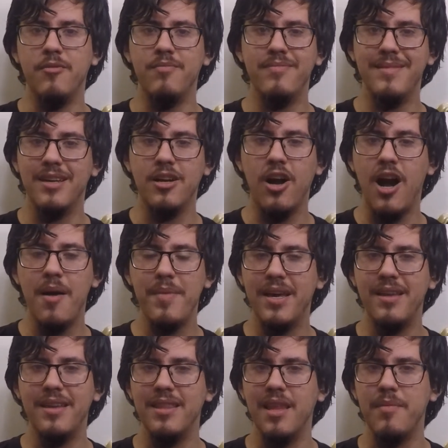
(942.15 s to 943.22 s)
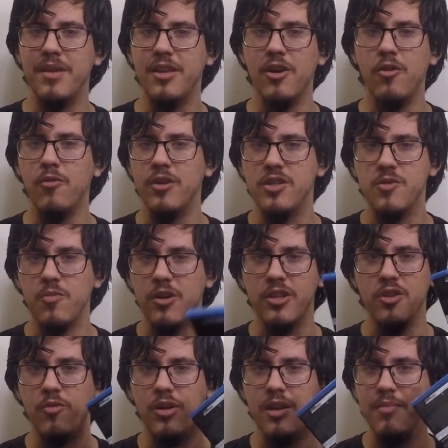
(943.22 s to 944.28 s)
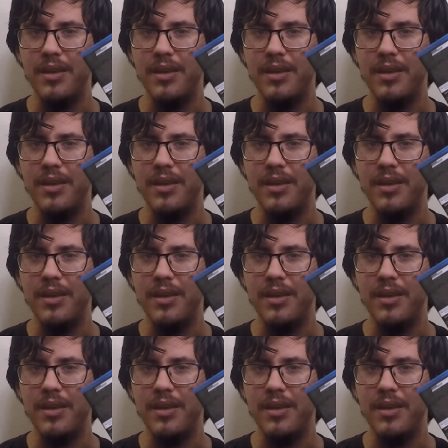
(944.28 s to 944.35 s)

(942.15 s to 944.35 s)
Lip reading: You know, comment and let me know which one you